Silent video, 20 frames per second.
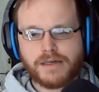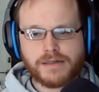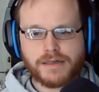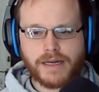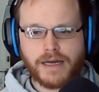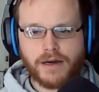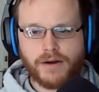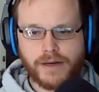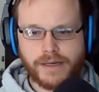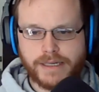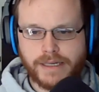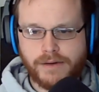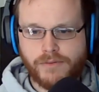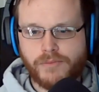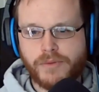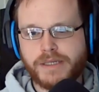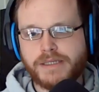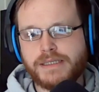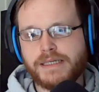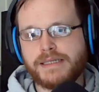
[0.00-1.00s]
Now, again,
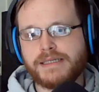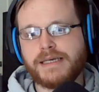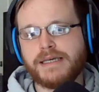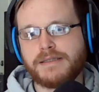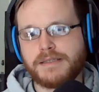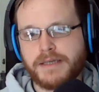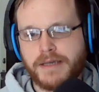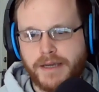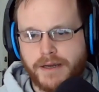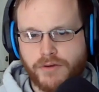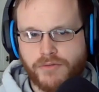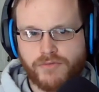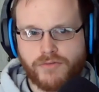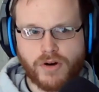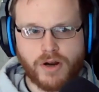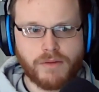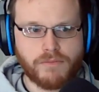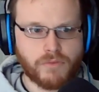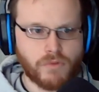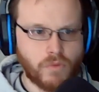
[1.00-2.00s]
we did get to hear
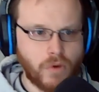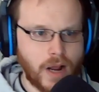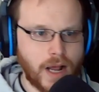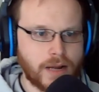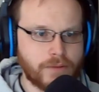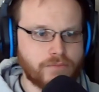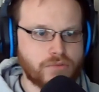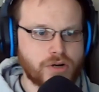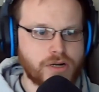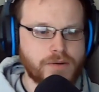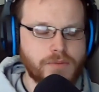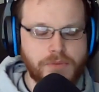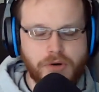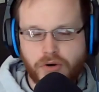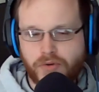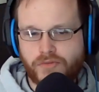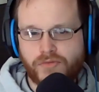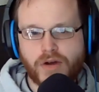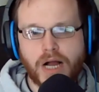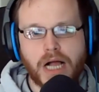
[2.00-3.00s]
from Rod
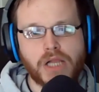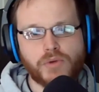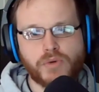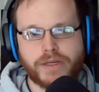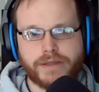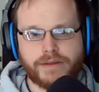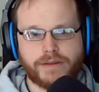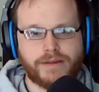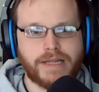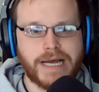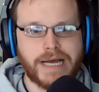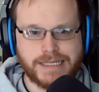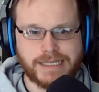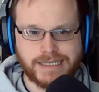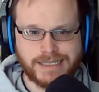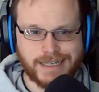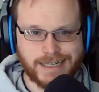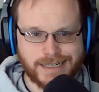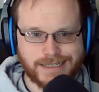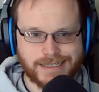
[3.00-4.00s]
Brind'Amour following
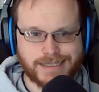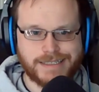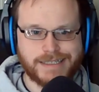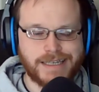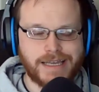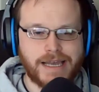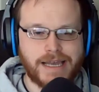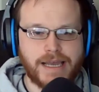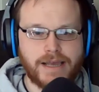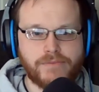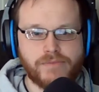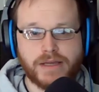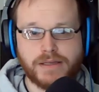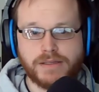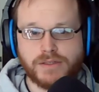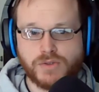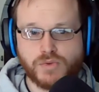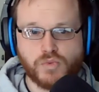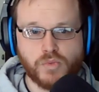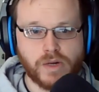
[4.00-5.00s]
last night's game
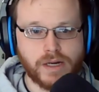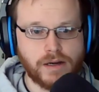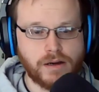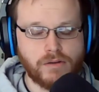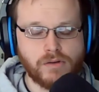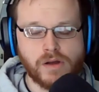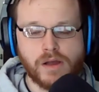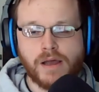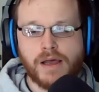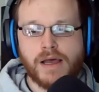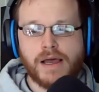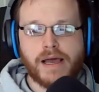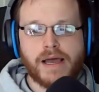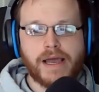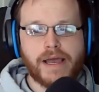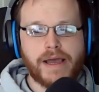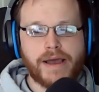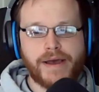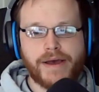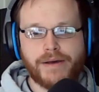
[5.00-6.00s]
as well.
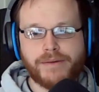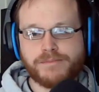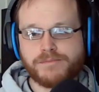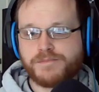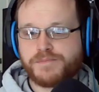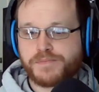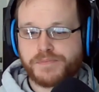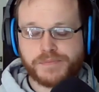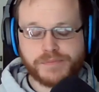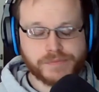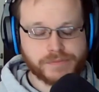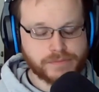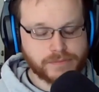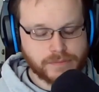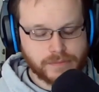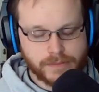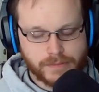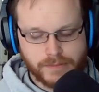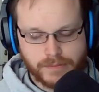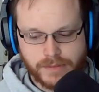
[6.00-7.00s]
And
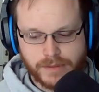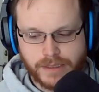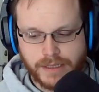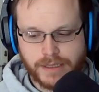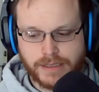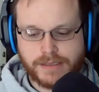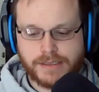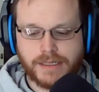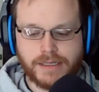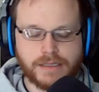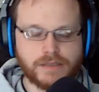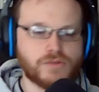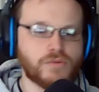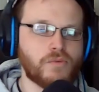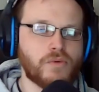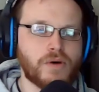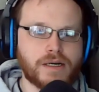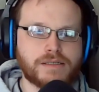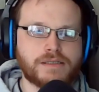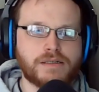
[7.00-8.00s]
this is
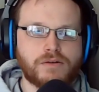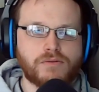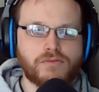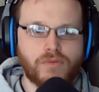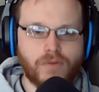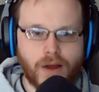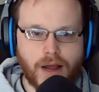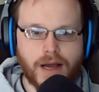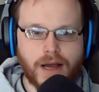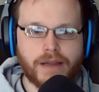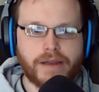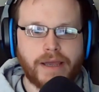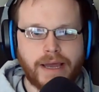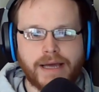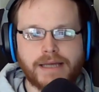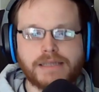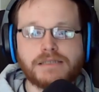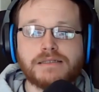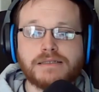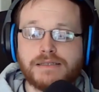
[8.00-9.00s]
what Rod
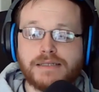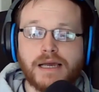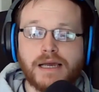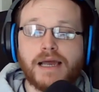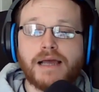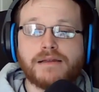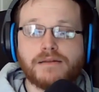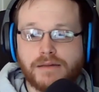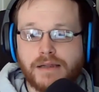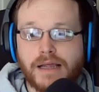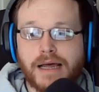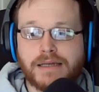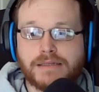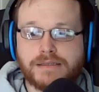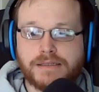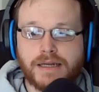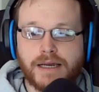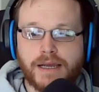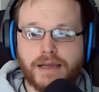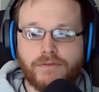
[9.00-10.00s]
had to say
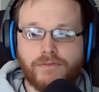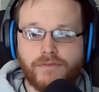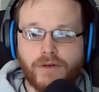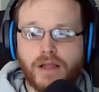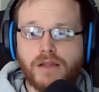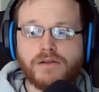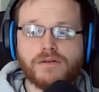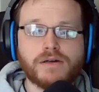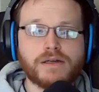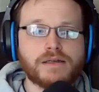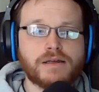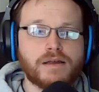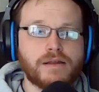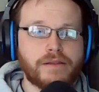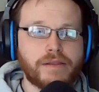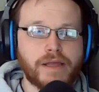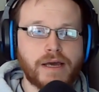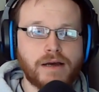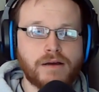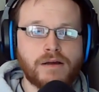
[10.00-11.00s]
last night following
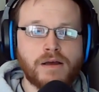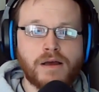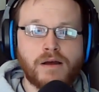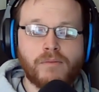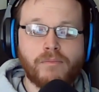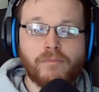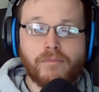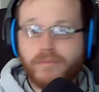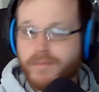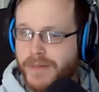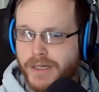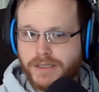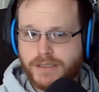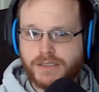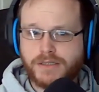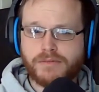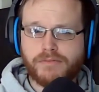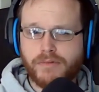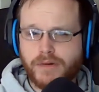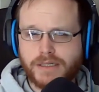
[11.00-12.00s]
that
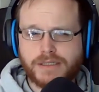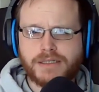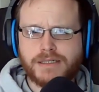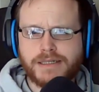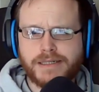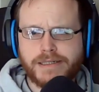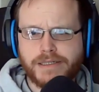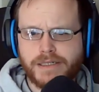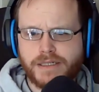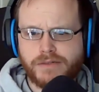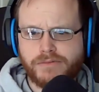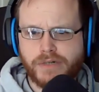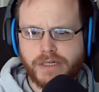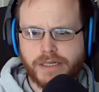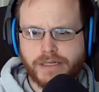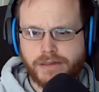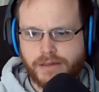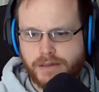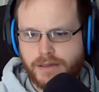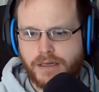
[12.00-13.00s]
much, much needed
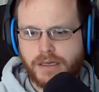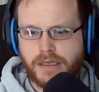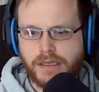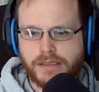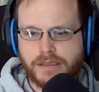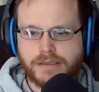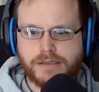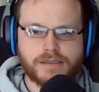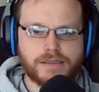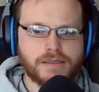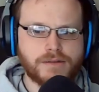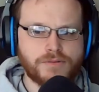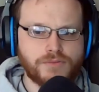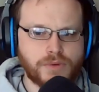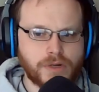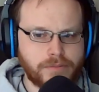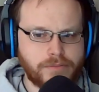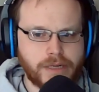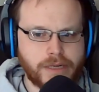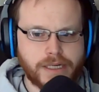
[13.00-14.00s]
win against the
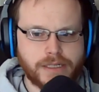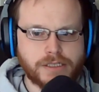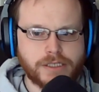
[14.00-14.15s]
Winnipeg